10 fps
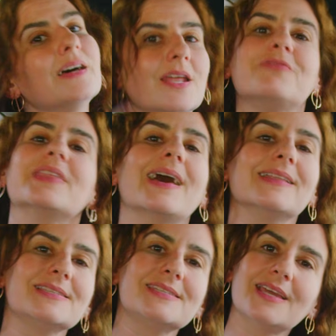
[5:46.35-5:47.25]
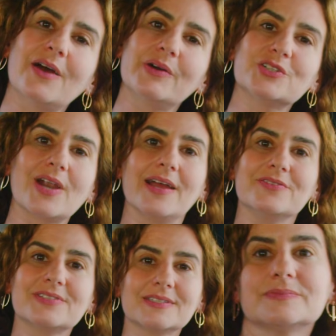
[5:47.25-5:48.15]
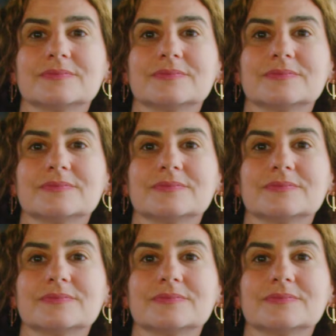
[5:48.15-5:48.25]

Enough of that, let's see how it drives.